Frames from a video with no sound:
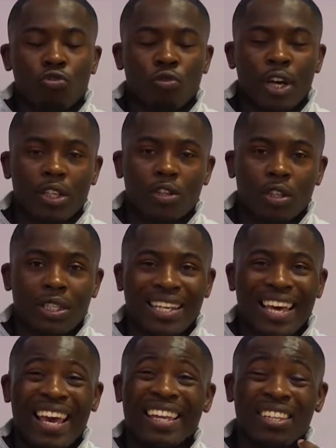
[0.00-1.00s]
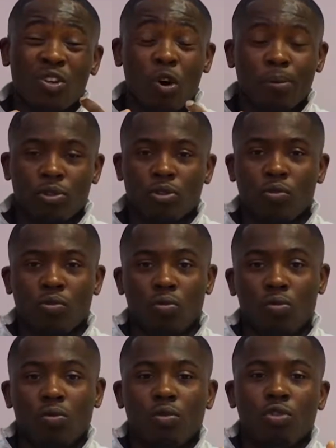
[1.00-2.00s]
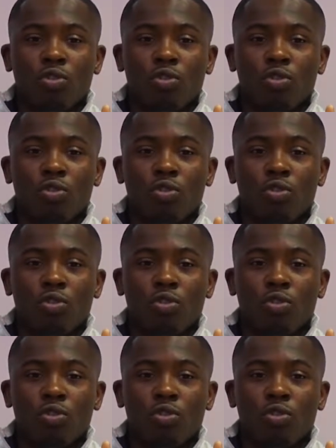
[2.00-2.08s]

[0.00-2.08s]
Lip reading: greater than any obstacle